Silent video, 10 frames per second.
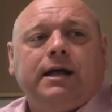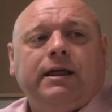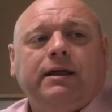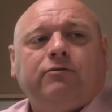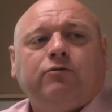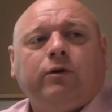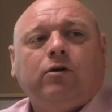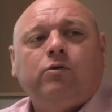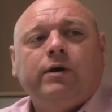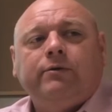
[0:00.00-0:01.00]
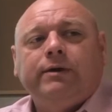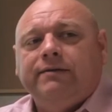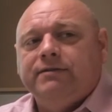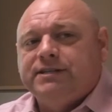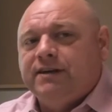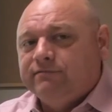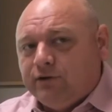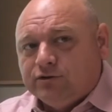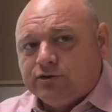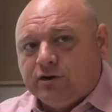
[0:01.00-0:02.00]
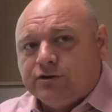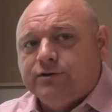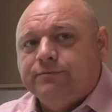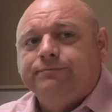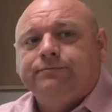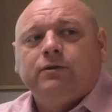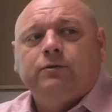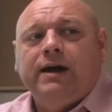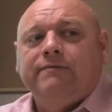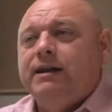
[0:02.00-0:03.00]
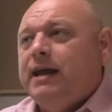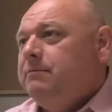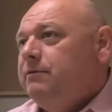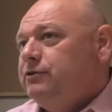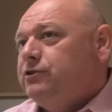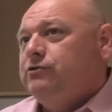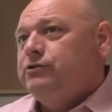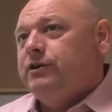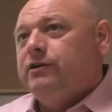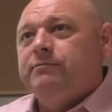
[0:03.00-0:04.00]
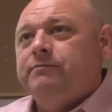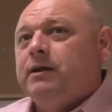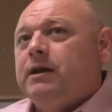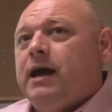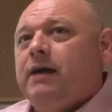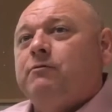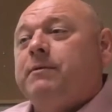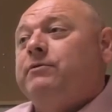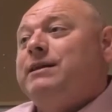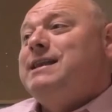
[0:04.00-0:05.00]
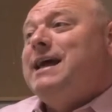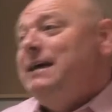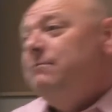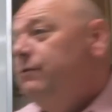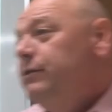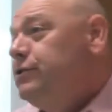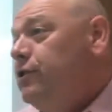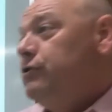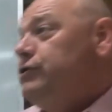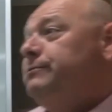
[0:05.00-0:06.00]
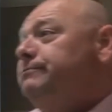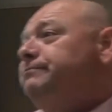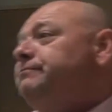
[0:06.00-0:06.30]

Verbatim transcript: And then, real quick, we have the sevenfold structure. We have the name of the church there. And remember, the name of the church